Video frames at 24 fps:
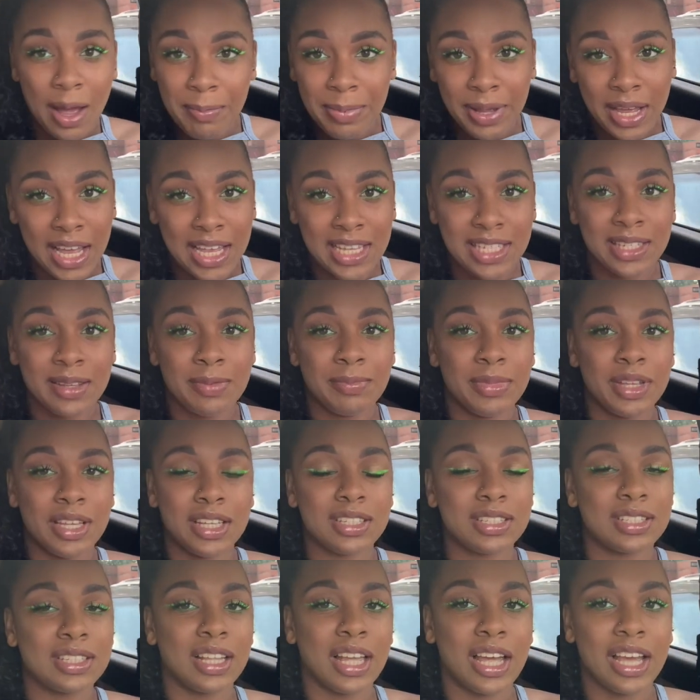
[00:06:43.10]
passing,
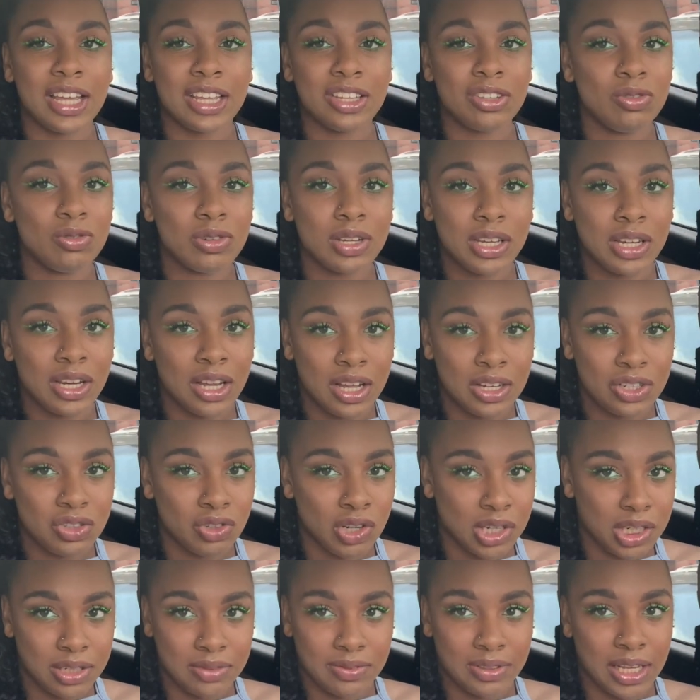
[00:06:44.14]
miss. Like, you cannot
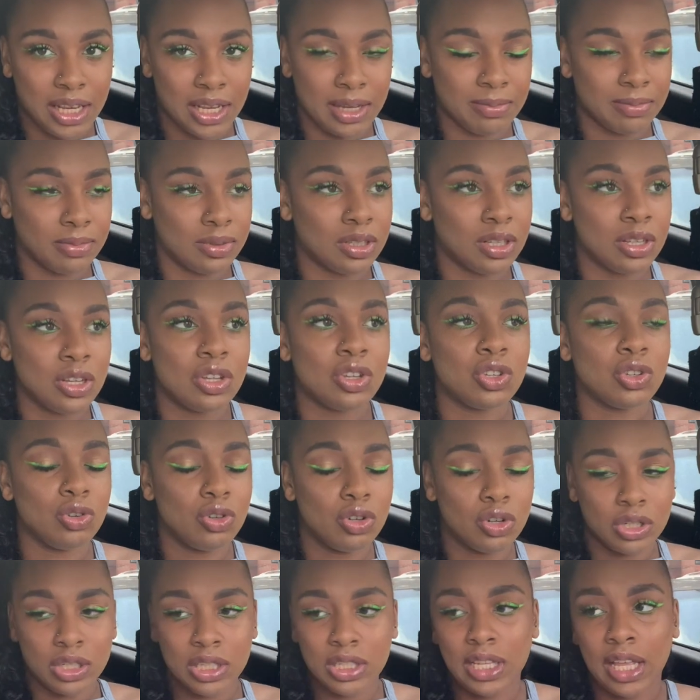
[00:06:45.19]
drive. Like,
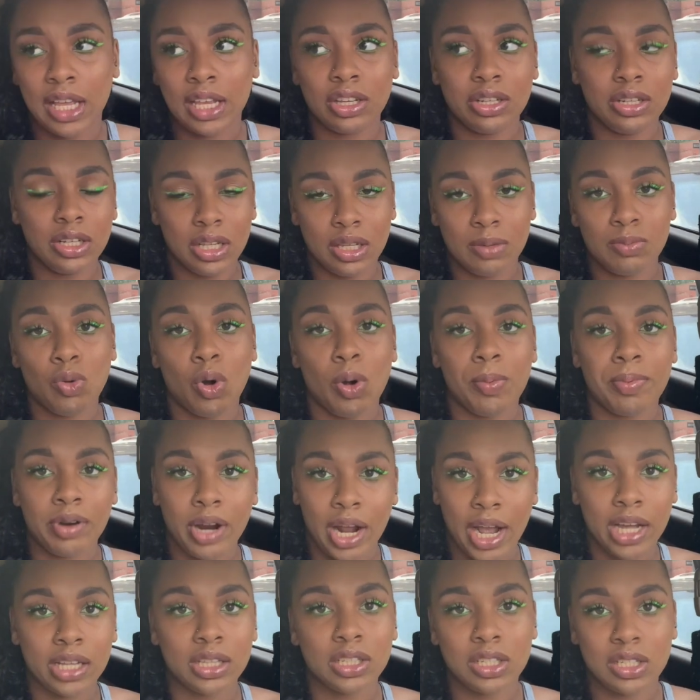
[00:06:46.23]
he's like, you need more
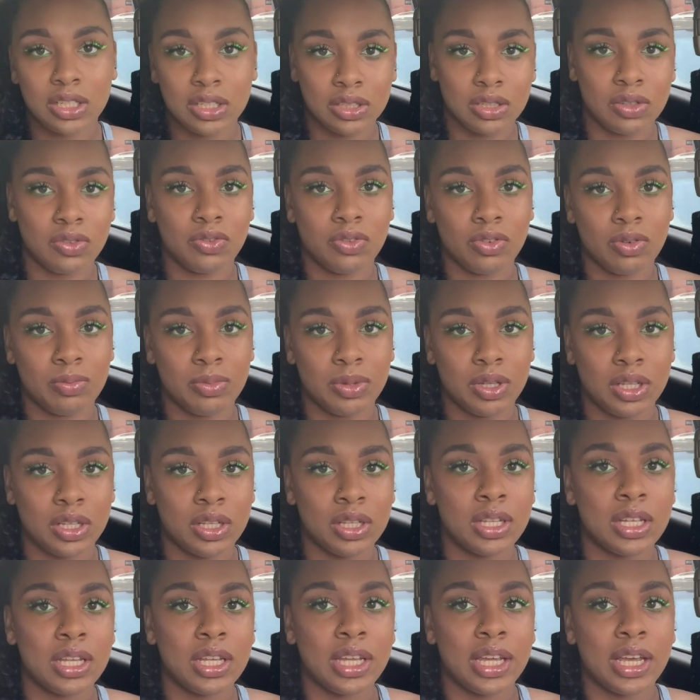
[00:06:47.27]
practice. You feel me?
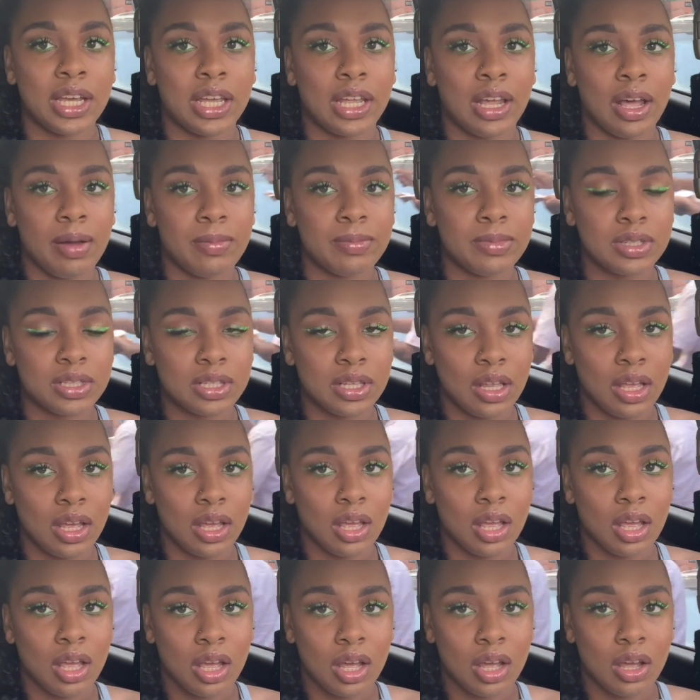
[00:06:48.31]
And I'm just
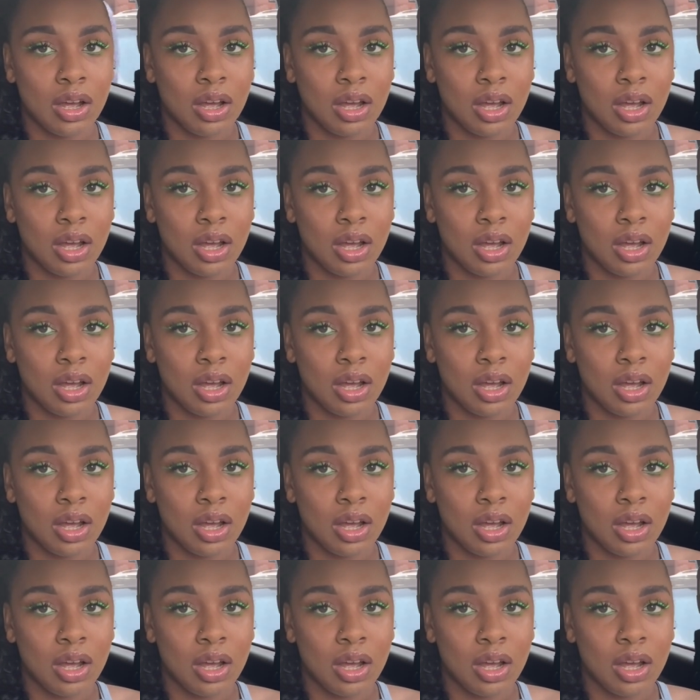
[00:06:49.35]
like,